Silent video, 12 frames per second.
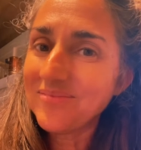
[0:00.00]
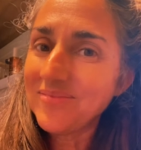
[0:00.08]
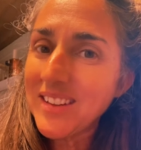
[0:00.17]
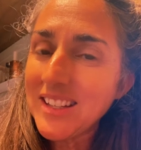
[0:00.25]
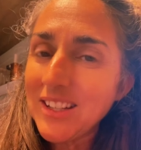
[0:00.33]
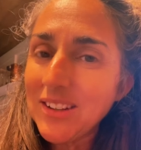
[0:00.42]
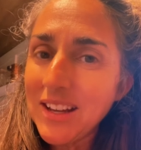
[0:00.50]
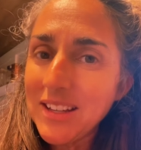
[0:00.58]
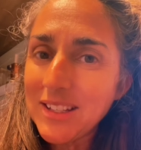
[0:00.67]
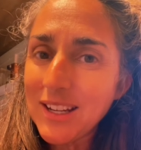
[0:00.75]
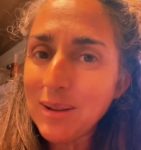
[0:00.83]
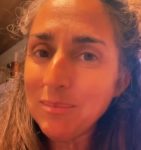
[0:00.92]
until
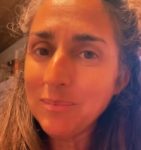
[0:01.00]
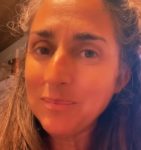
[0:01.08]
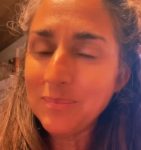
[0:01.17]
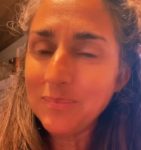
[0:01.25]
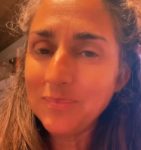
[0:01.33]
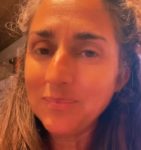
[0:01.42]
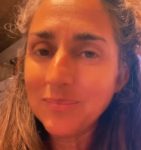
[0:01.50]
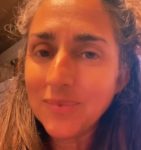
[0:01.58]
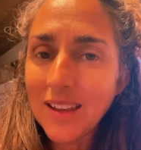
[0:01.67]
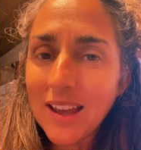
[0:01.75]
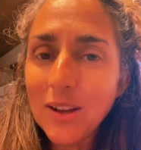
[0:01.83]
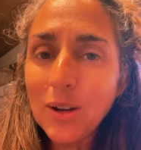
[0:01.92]
next time,
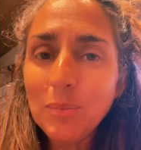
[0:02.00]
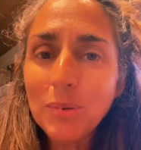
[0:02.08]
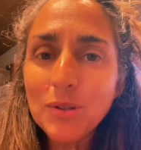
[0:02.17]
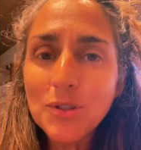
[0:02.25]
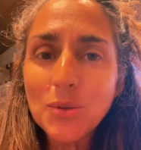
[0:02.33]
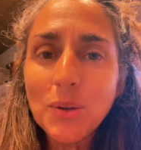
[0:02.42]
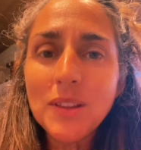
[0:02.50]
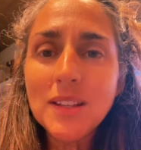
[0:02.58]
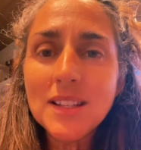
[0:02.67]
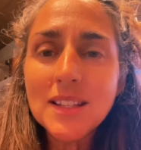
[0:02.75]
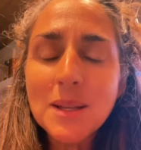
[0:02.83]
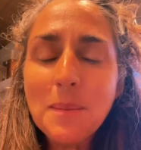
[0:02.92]
I hope you're enjoying
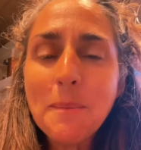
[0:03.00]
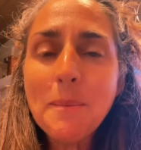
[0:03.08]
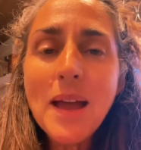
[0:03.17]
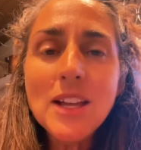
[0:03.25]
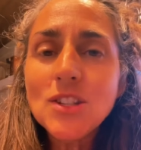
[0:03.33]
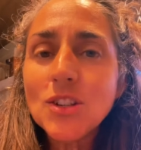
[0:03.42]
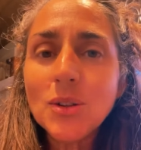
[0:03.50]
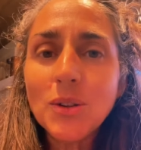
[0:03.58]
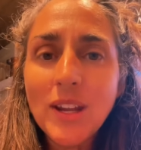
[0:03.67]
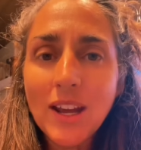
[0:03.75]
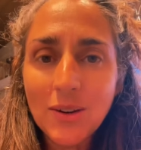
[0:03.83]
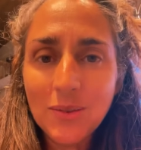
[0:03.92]
this magical
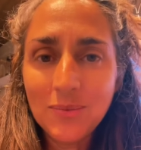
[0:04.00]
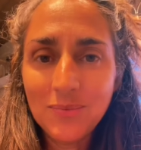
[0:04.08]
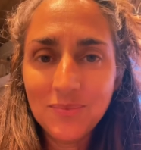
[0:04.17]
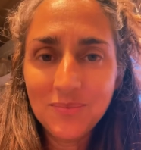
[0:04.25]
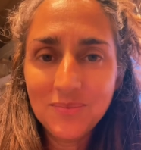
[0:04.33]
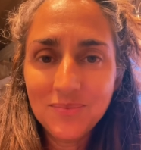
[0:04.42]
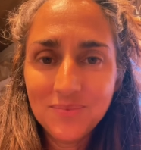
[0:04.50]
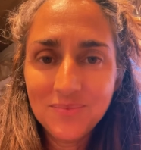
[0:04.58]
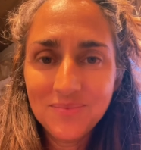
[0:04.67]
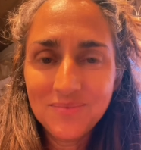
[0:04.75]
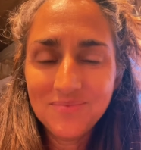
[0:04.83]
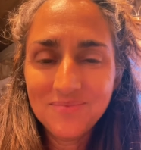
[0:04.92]
now.
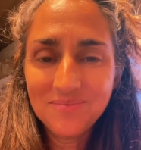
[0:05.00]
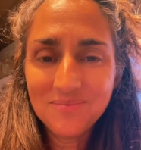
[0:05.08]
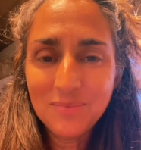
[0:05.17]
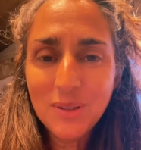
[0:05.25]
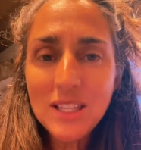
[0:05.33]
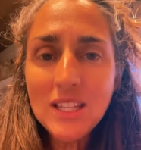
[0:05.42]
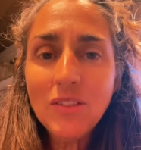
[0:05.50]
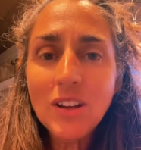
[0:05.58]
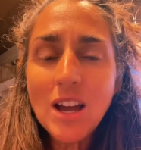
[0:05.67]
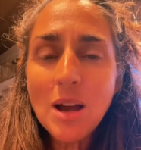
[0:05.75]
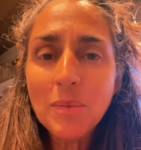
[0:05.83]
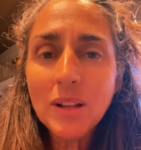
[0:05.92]
Please leave a
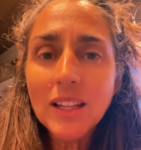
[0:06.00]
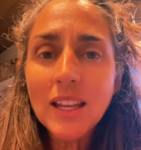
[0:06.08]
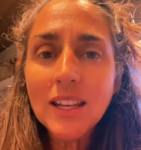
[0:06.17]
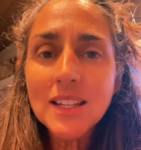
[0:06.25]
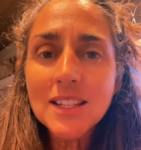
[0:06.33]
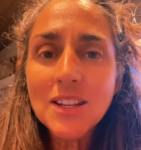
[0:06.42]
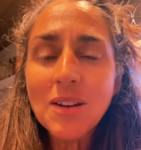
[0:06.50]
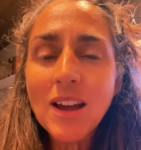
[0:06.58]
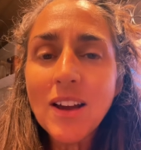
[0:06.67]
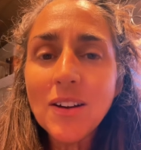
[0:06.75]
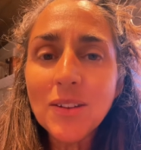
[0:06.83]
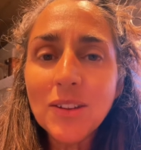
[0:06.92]
comment. Let us know
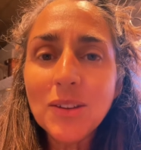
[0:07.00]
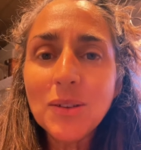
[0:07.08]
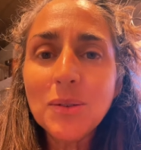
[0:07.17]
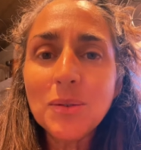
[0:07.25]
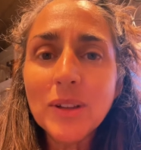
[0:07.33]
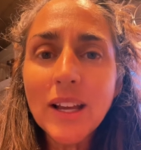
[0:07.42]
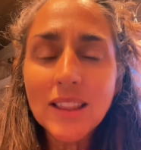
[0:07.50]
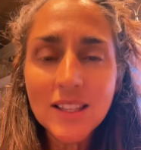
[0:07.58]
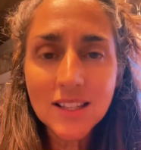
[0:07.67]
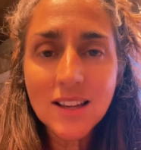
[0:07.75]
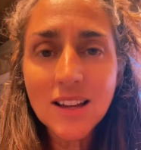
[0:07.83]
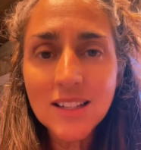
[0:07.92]
how you like
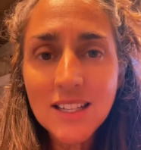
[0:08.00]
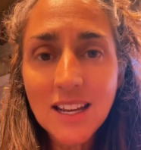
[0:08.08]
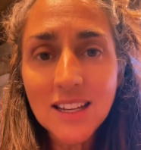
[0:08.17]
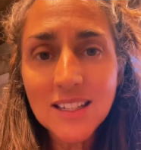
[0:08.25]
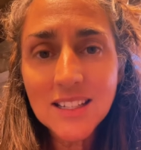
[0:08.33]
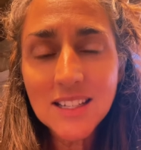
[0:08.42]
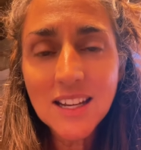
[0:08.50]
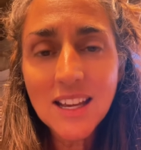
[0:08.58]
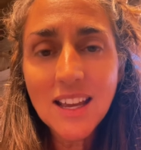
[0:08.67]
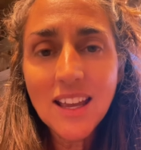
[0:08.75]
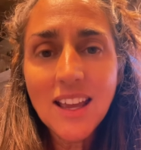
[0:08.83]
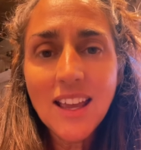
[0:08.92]
this content.
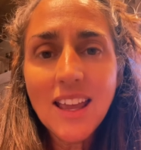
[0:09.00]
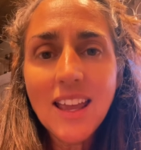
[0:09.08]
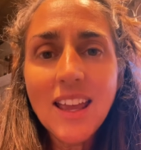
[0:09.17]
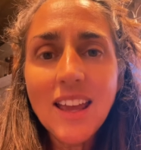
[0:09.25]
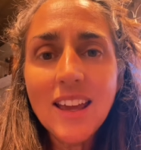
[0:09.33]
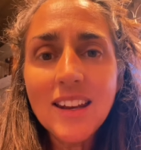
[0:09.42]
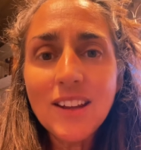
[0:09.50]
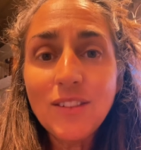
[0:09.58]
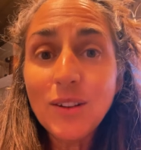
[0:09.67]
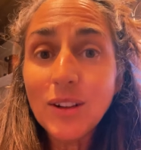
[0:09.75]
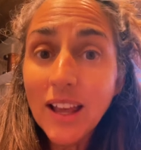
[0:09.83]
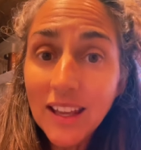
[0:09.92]
And if
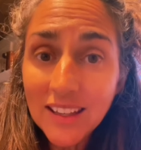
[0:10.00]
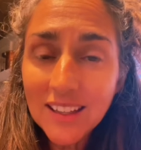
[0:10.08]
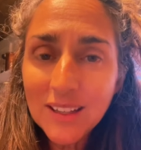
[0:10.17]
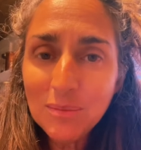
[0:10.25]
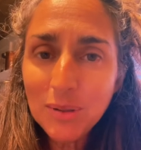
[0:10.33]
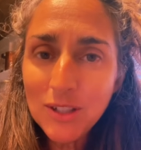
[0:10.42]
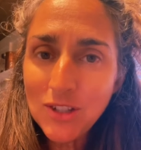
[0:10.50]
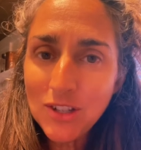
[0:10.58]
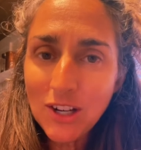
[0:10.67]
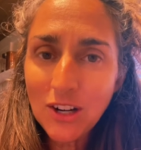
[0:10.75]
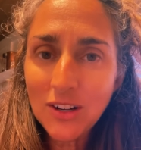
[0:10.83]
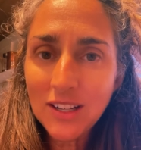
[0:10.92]
you like it, please
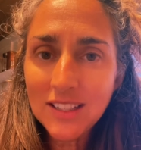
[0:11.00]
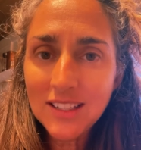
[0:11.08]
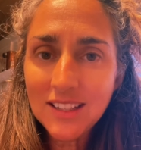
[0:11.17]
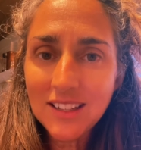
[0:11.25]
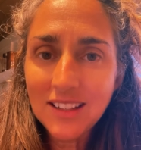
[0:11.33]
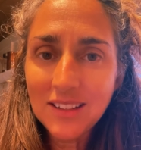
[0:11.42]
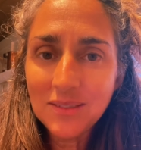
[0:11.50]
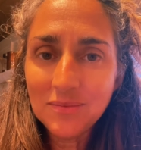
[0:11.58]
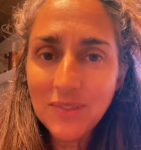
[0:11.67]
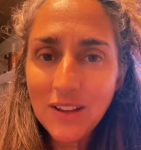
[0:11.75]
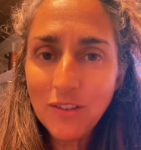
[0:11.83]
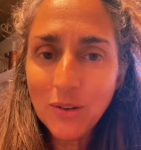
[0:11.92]
share it.
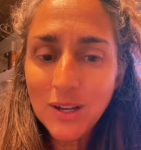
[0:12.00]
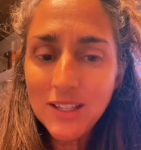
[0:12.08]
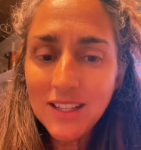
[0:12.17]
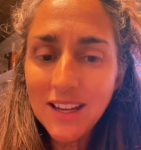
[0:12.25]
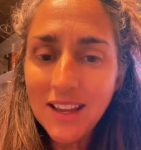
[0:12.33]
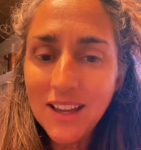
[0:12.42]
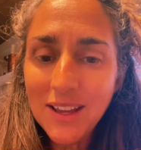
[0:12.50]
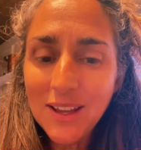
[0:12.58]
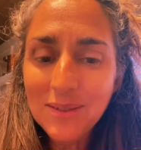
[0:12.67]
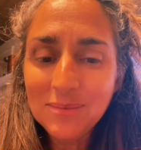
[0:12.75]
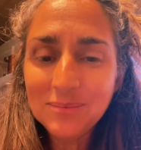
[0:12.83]
Have a great day.